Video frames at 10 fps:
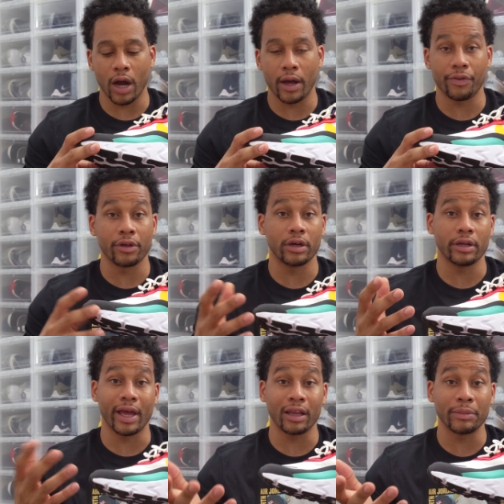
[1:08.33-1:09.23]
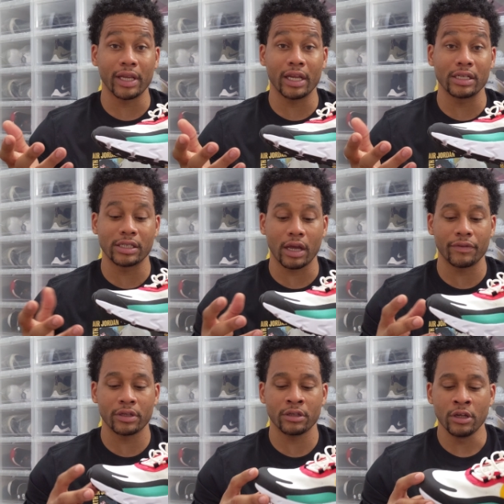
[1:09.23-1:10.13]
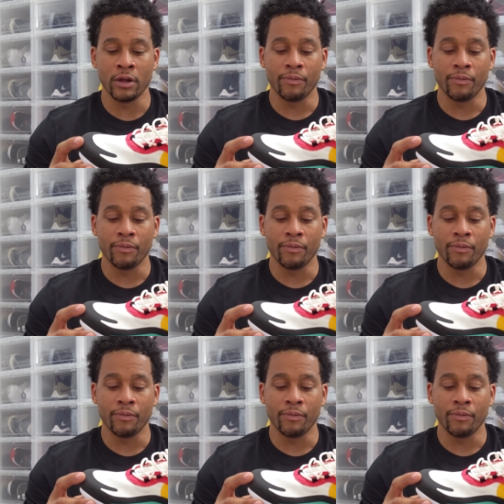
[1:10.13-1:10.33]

the Element 87,